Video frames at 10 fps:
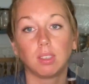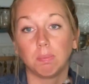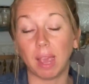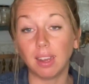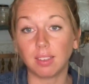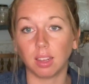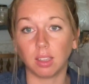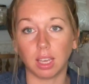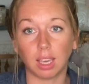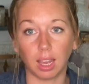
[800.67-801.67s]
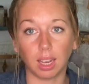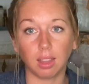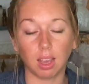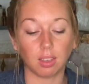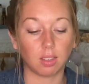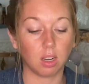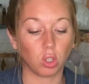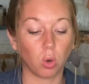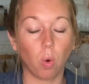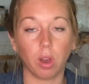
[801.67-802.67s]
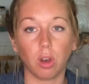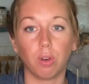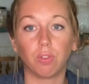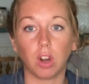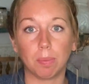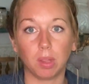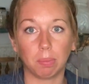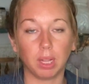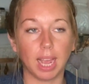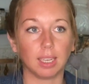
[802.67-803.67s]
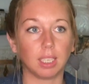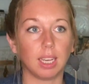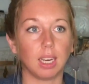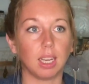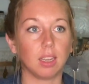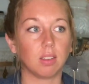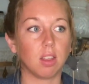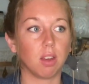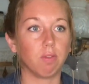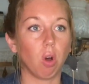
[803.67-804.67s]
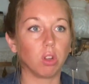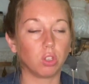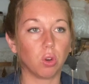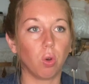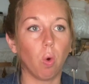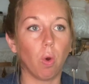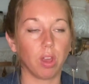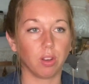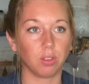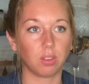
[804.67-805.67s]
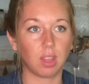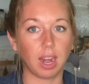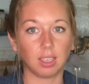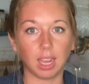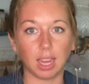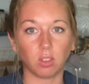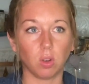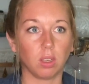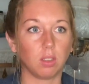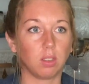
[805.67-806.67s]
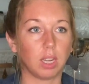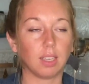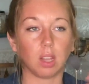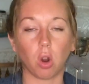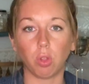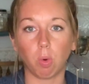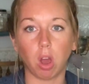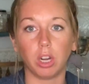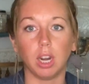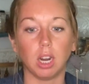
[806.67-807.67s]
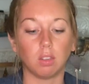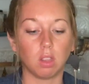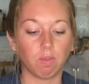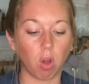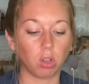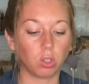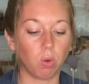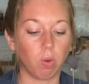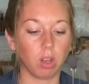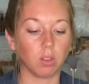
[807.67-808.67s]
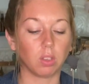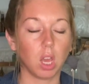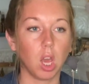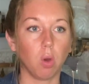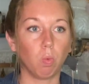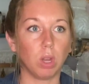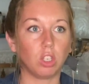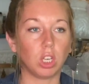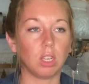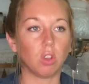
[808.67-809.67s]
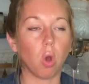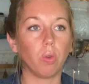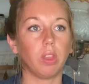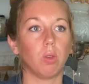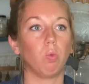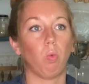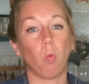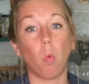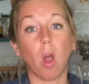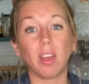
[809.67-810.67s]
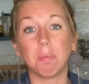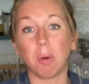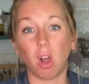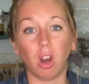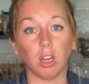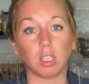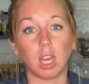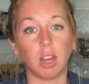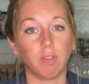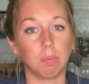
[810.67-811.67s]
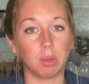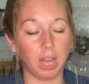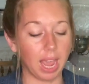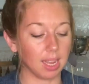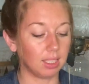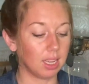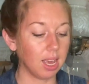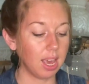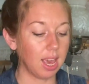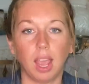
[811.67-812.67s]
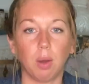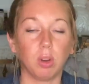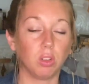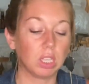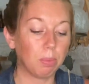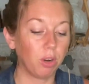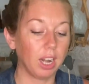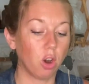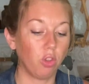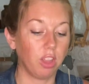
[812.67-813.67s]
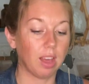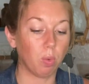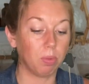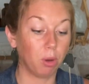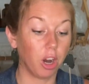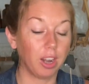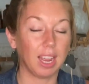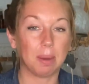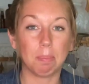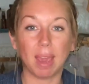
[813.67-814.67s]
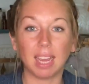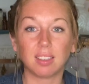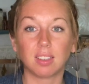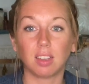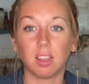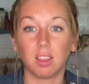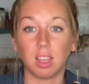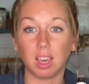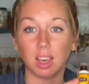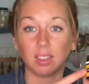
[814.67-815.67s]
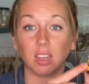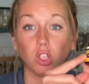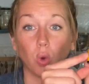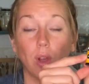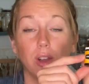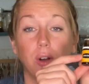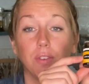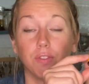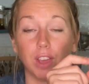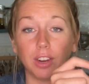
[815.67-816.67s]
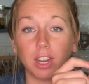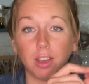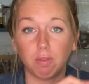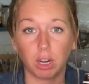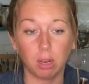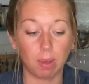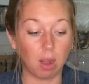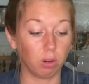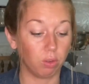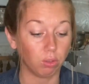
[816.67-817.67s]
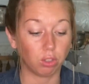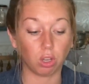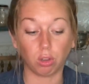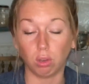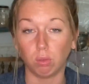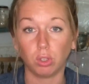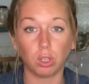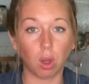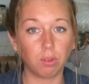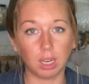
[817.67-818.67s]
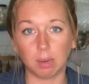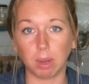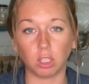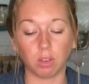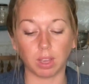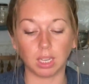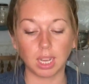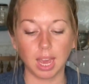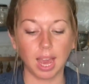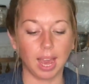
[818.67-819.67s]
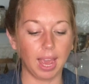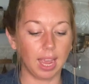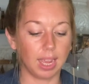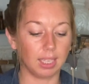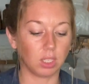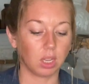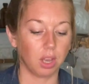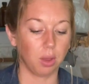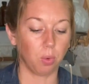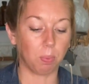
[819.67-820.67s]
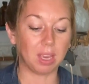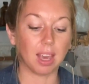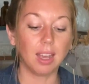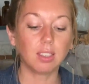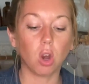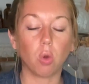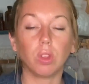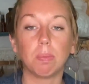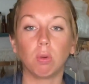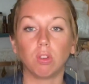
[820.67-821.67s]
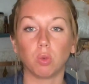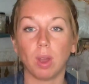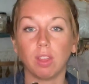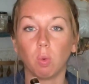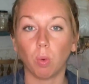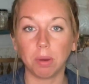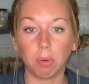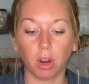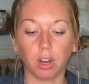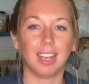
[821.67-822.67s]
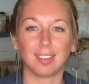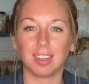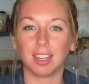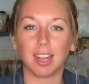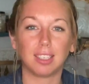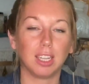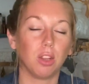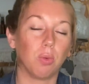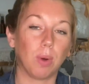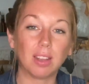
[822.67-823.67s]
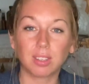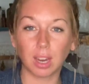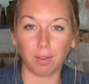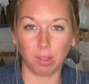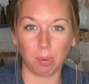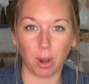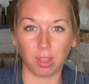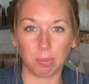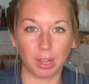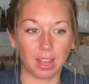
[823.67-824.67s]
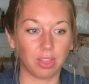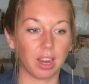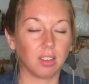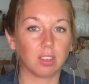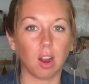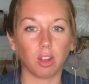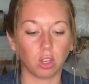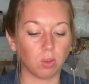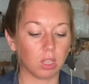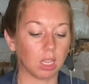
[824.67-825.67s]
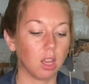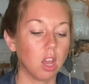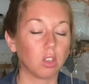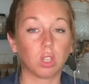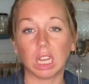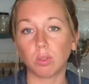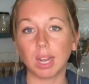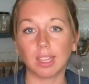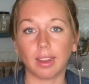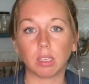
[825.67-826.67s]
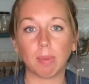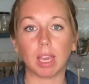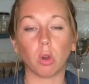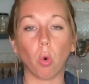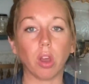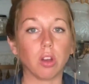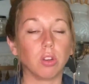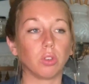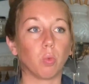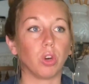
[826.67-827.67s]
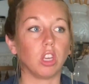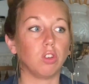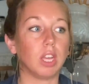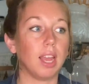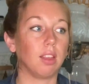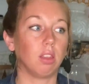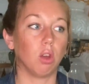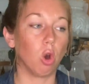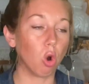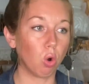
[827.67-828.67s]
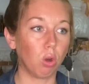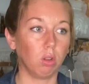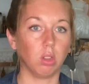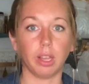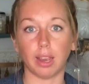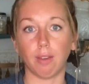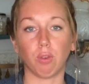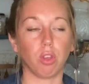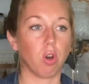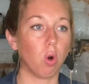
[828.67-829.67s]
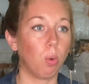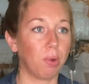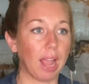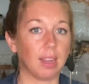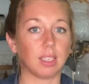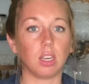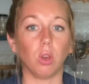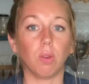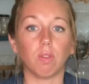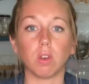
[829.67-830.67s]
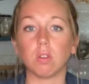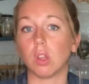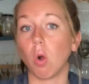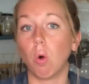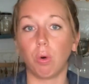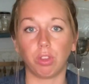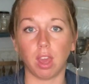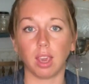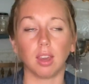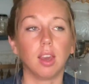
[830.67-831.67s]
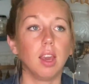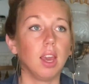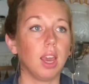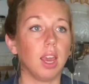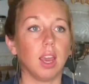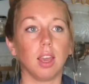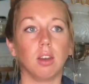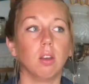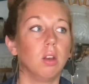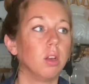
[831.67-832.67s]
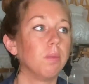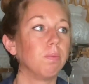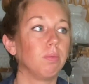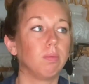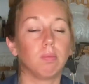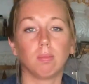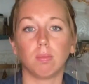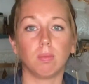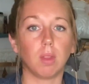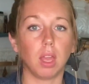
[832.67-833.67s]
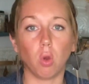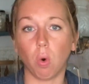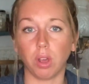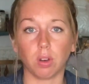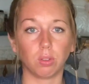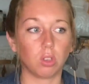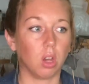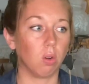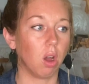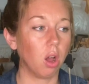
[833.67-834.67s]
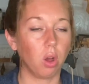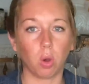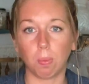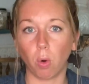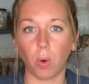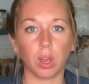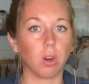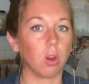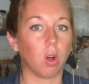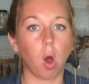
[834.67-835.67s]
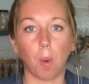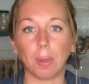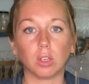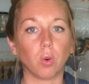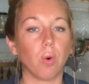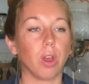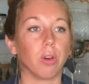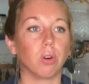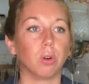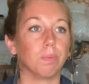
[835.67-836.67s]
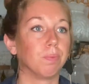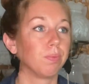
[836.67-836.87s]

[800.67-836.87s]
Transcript: basically getting the essential oil from the plant, it is the volatile oils that it takes. So it takes out all the water, and it's the volatile oils, which is only one part of the plant. And when you separate only that one part, it makes the essential oil very, very powerful. So you don't need much of it. And because it only pulls away the one part, it's neglecting the rest of the part of the plant that it's not using. So that's why I like to make oils where you take the whole leaf or the whole plant and you infuse the whole thing in an oil. So jojoba oil, almond oil,